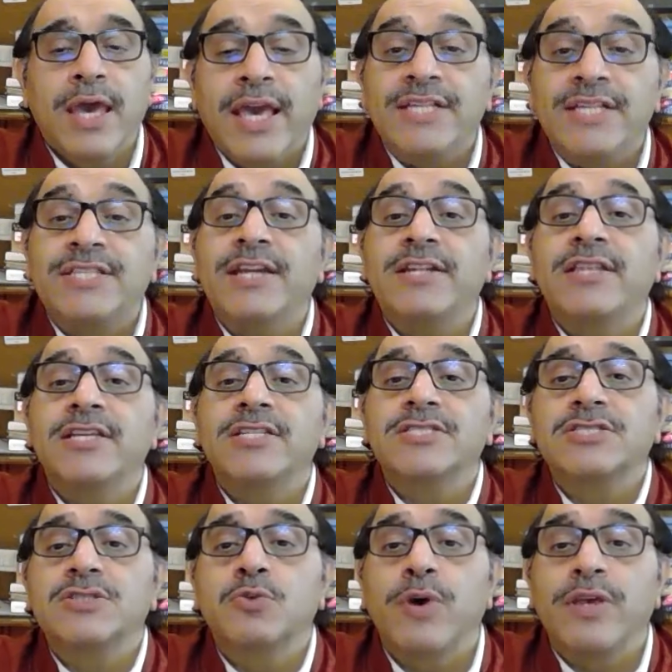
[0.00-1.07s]
He said
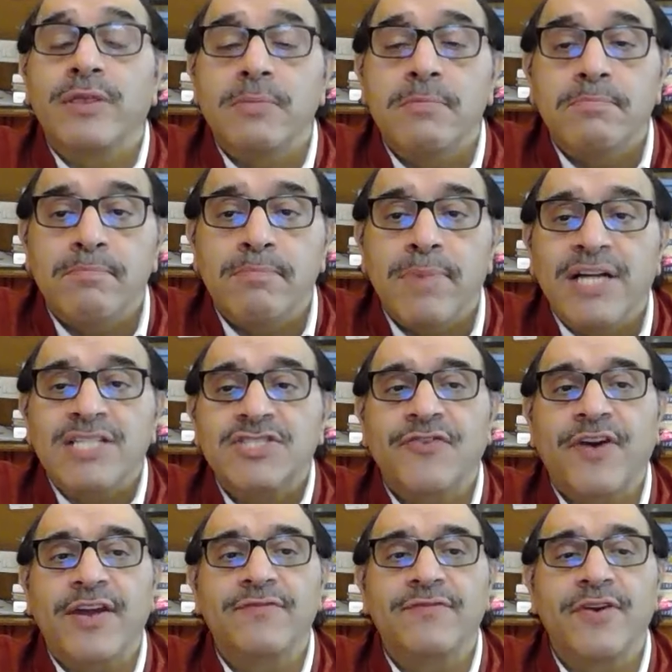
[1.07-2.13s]
this with much
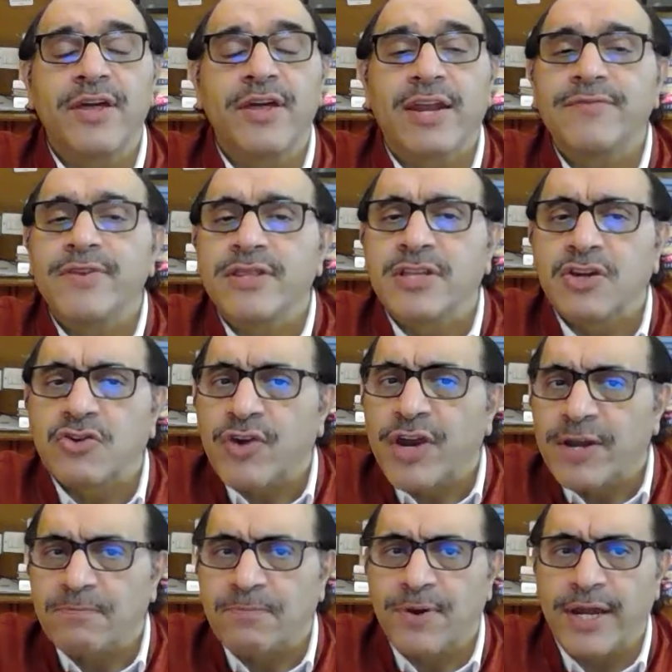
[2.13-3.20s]
fanfare and with
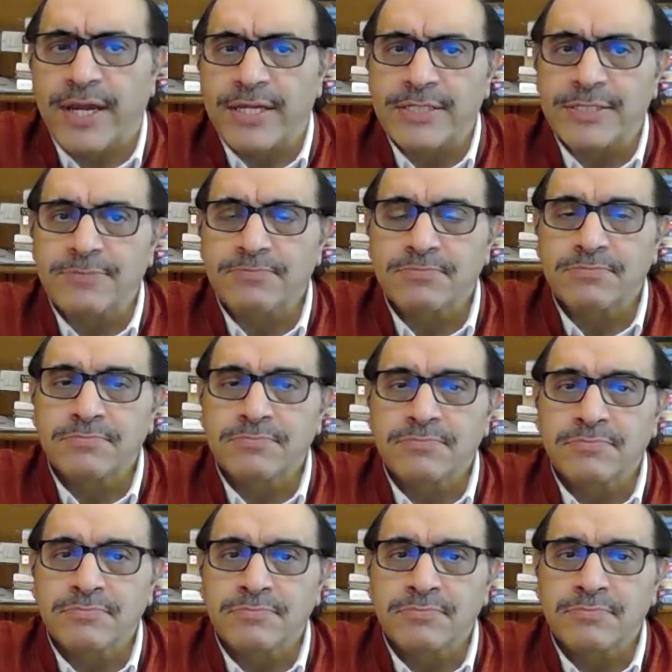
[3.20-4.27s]
great pride.
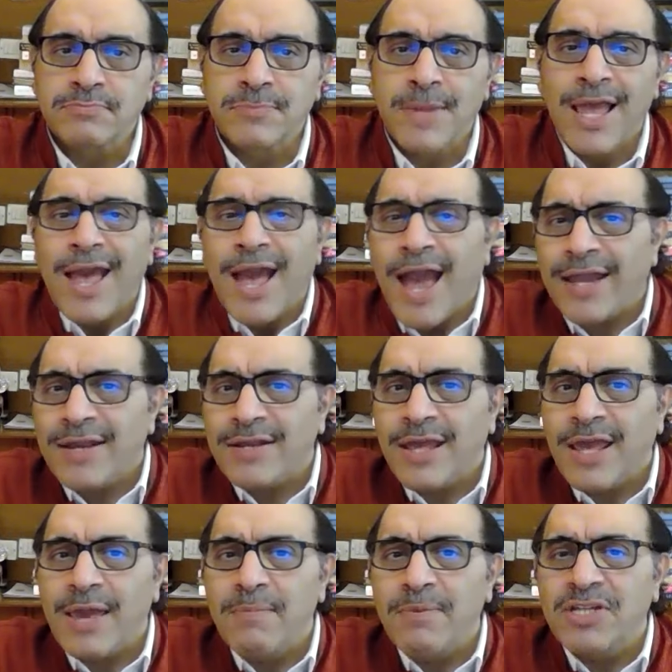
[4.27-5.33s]

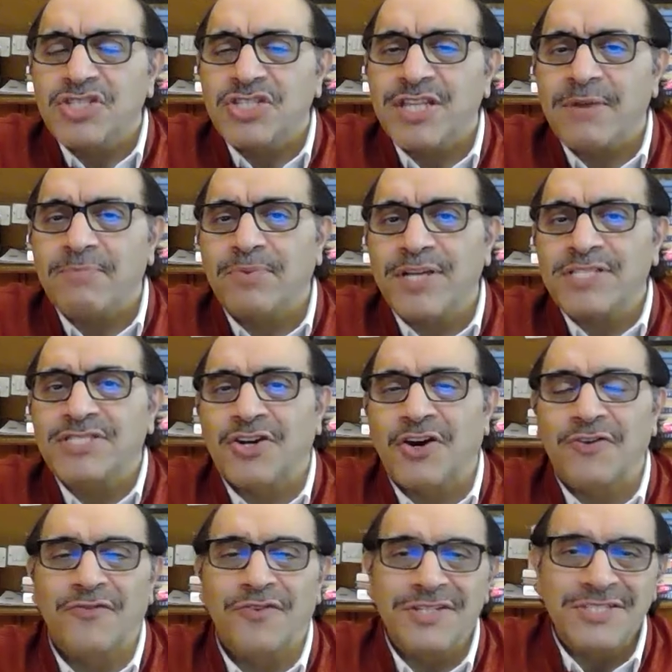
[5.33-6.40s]
An image in that press
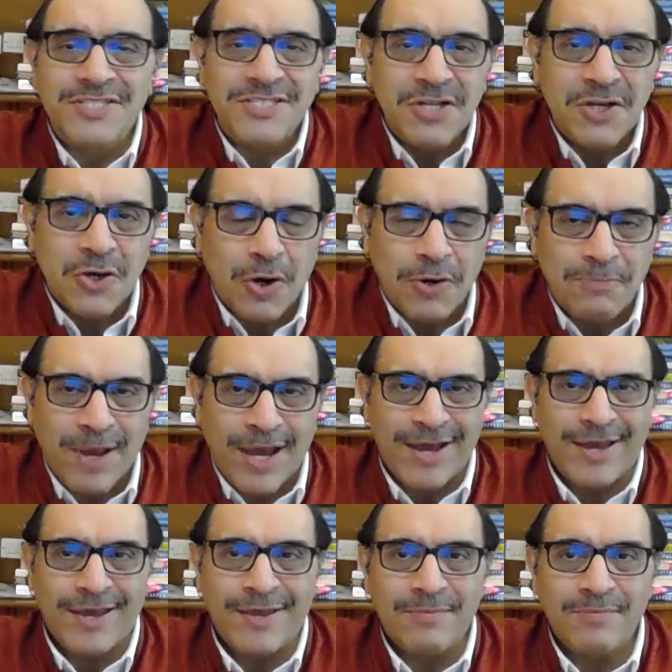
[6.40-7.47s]
conference caught my
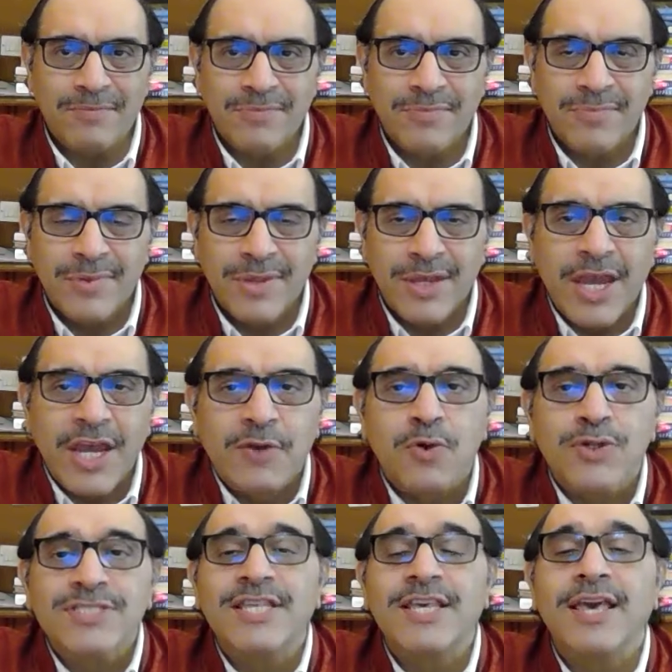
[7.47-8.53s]
eye. It
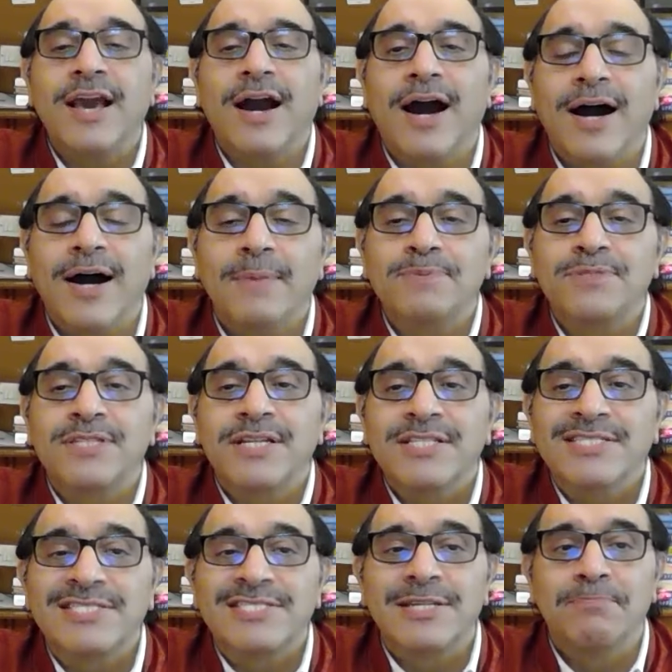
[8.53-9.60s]
was the AAP's
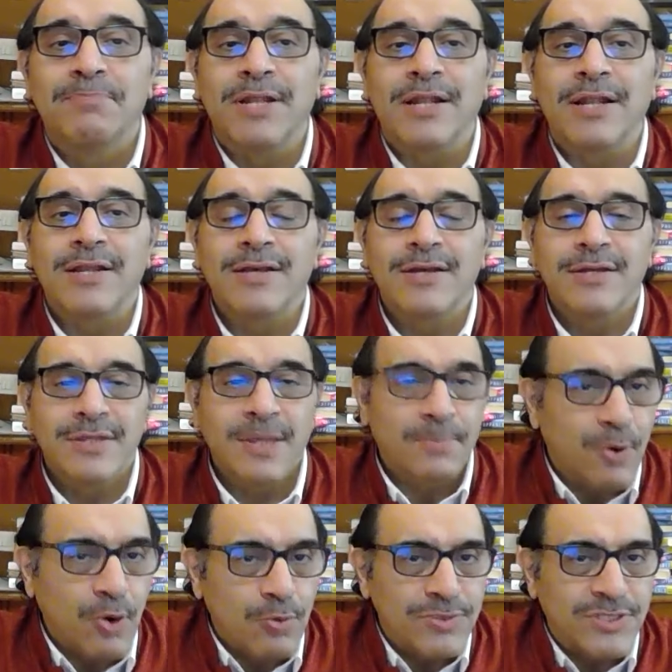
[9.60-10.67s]
symbol, the
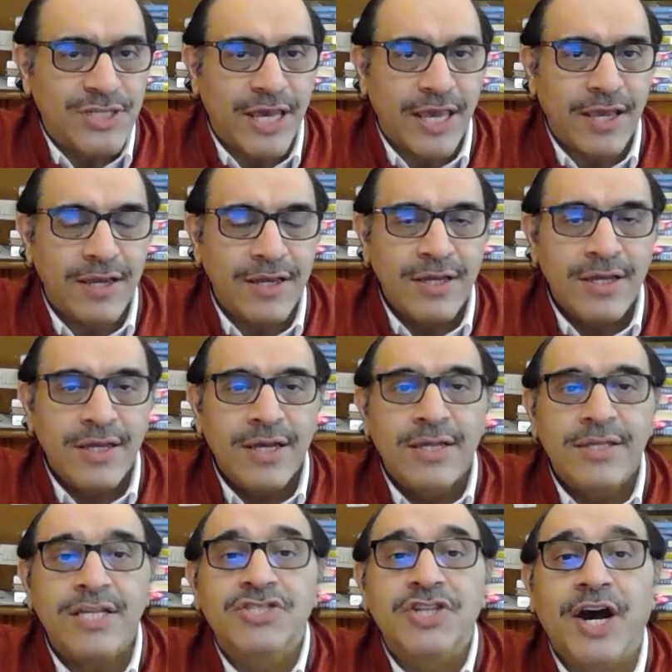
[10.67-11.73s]
broomstick,
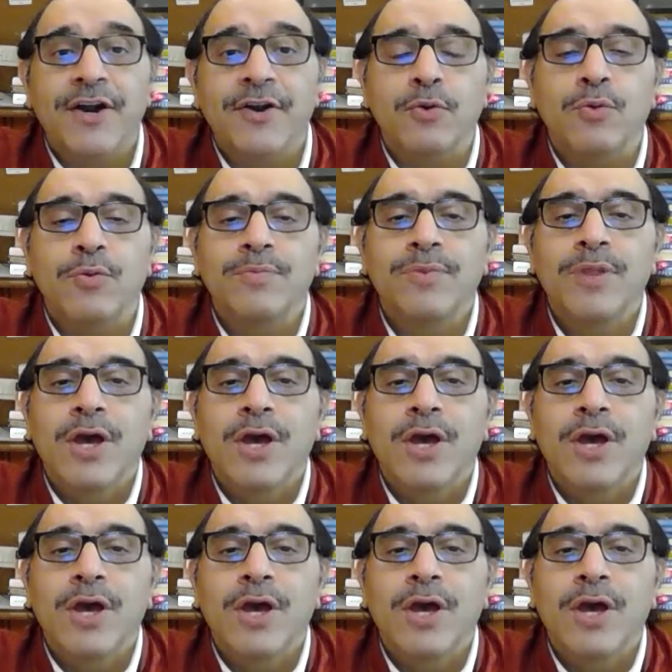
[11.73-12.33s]
the jhadu,